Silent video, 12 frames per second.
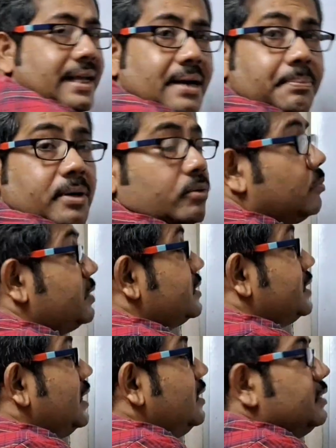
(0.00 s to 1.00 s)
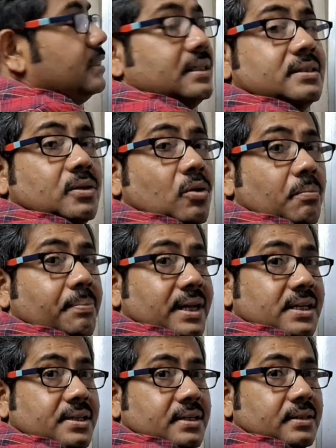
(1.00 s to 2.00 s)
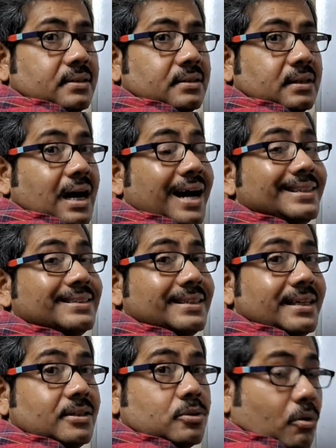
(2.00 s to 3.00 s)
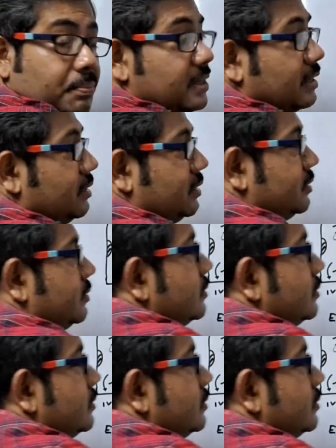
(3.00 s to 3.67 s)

air petrol mixture is compressed isentropically.